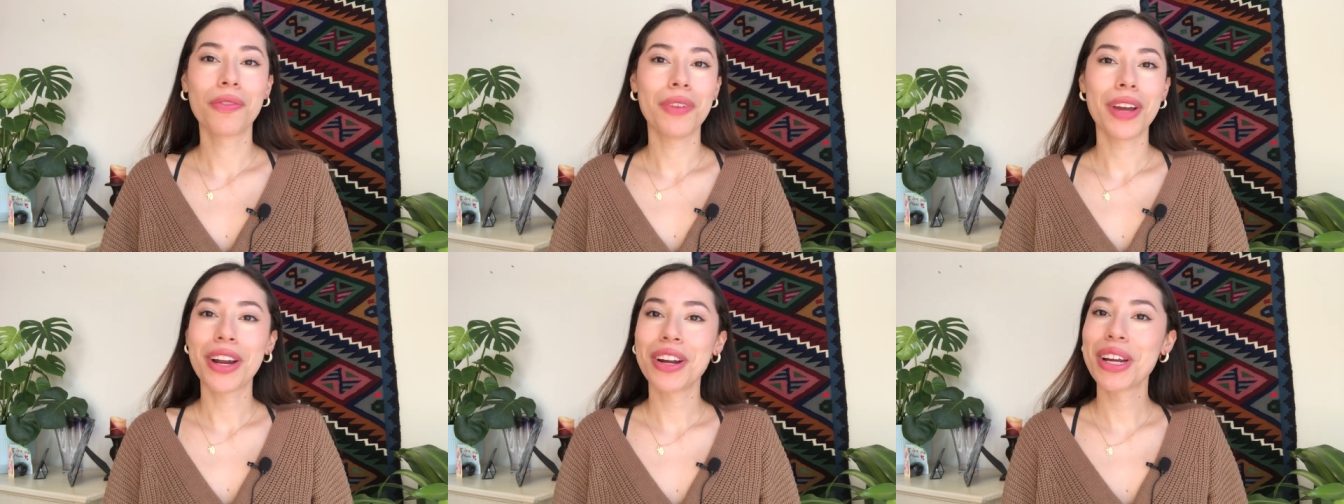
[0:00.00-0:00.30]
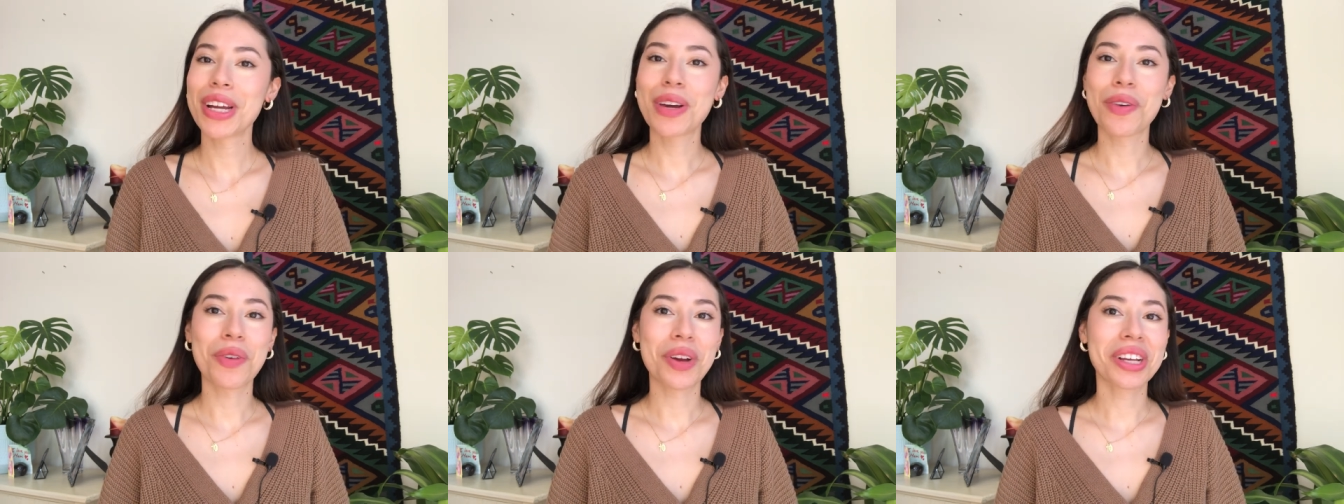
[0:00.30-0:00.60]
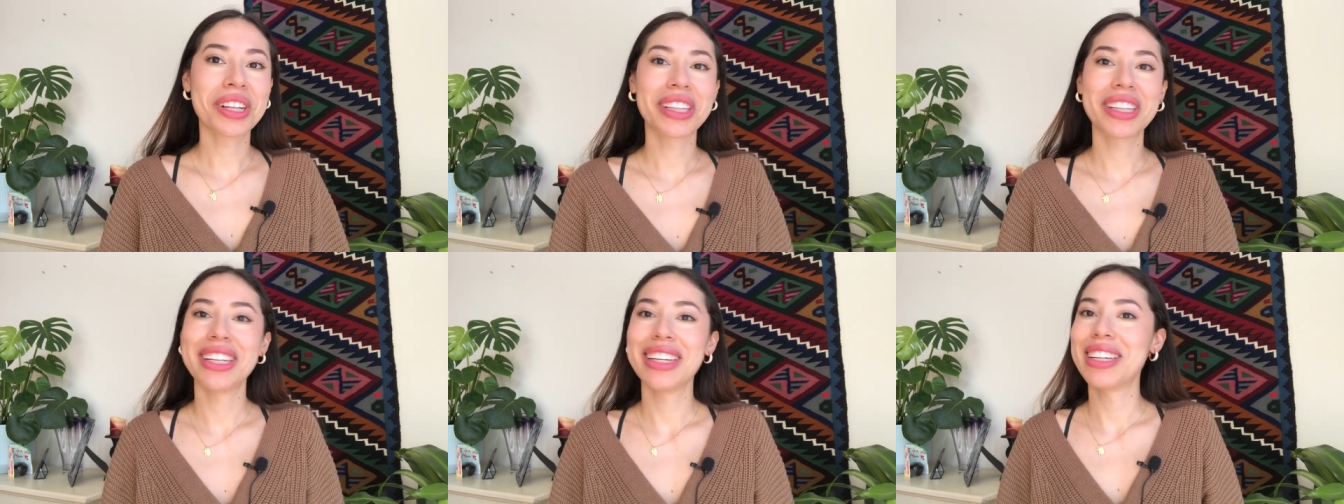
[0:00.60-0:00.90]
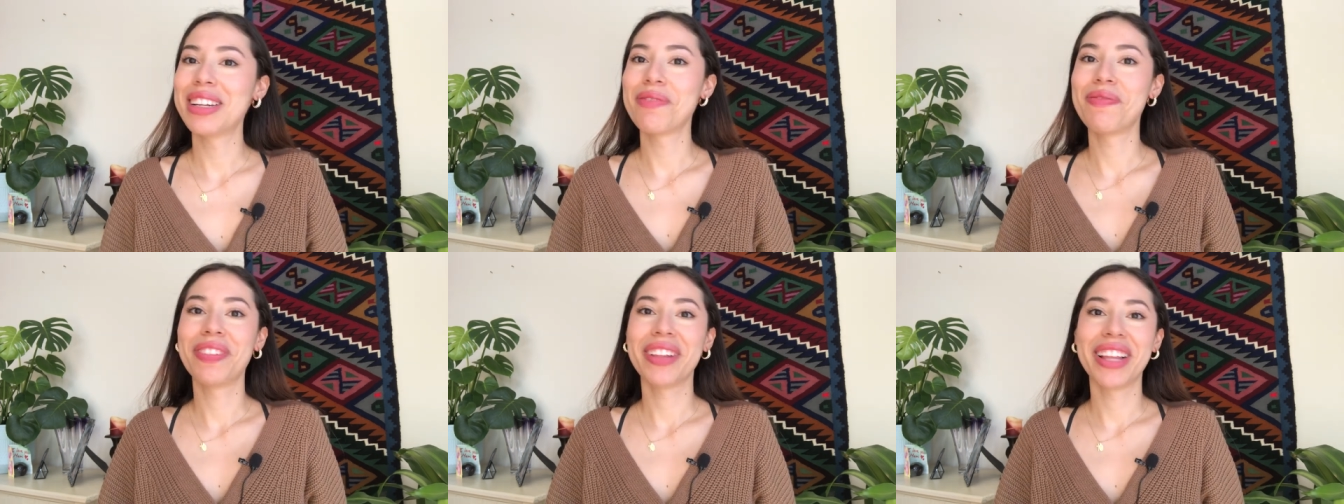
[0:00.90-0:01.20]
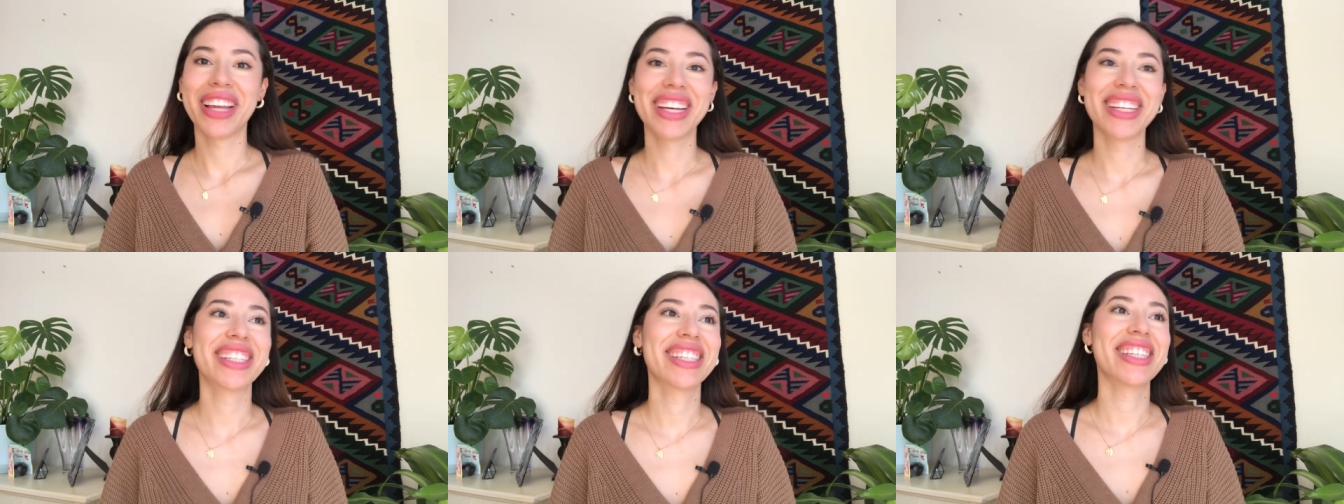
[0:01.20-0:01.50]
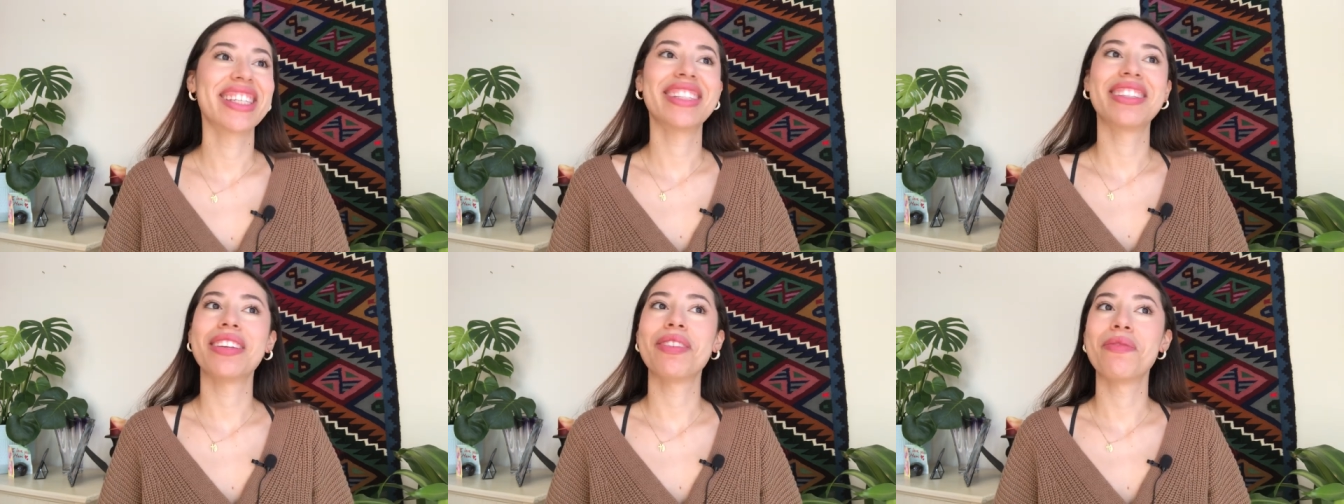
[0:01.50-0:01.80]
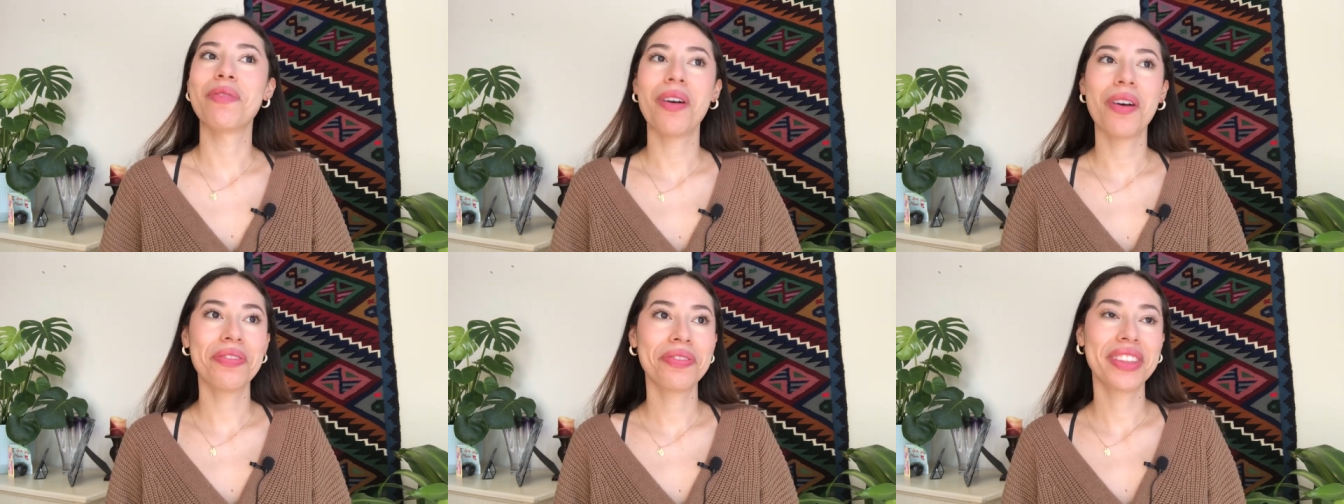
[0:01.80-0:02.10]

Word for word: very quickly to places and want